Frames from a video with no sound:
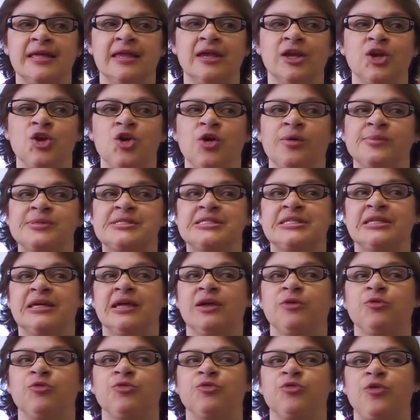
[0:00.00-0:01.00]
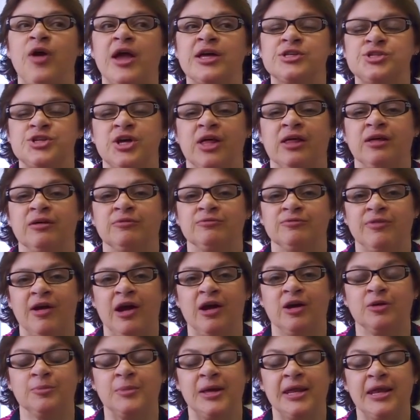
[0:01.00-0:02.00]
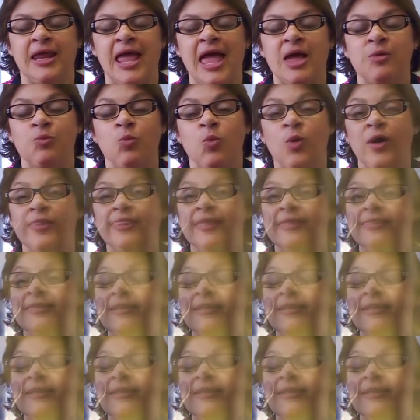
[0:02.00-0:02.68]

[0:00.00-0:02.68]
an enormously fragile environment and one that the